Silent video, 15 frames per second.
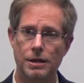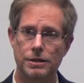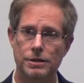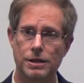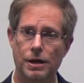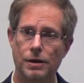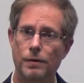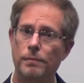
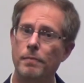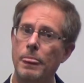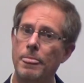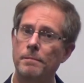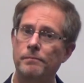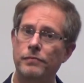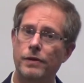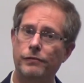So,
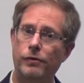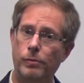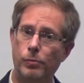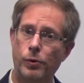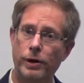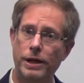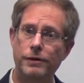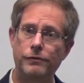for
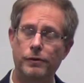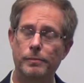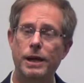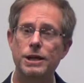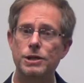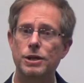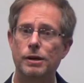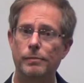more
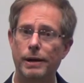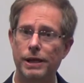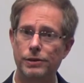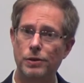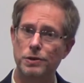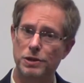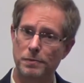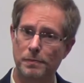information
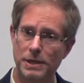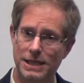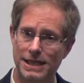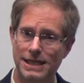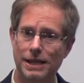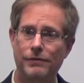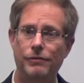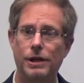about those
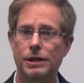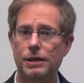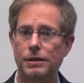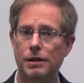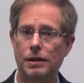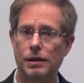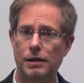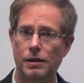specific
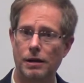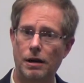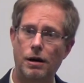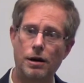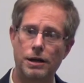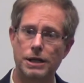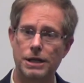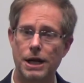
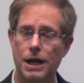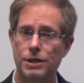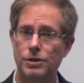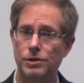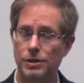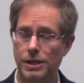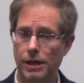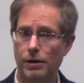
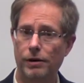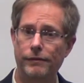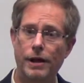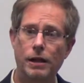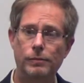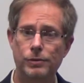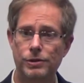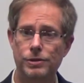architectures that are
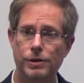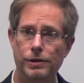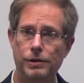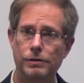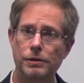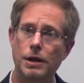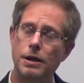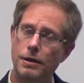available to
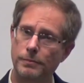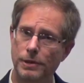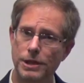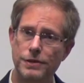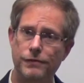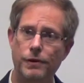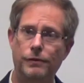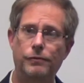you,
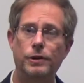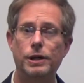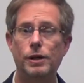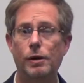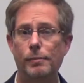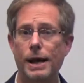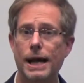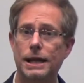please feel free to
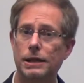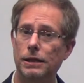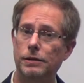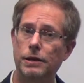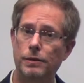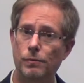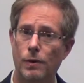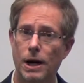go back
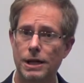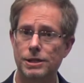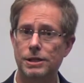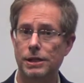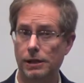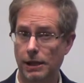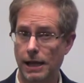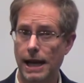and
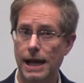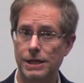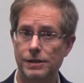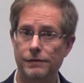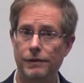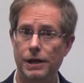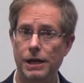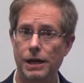watch the
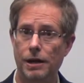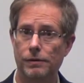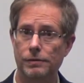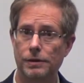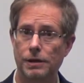last video.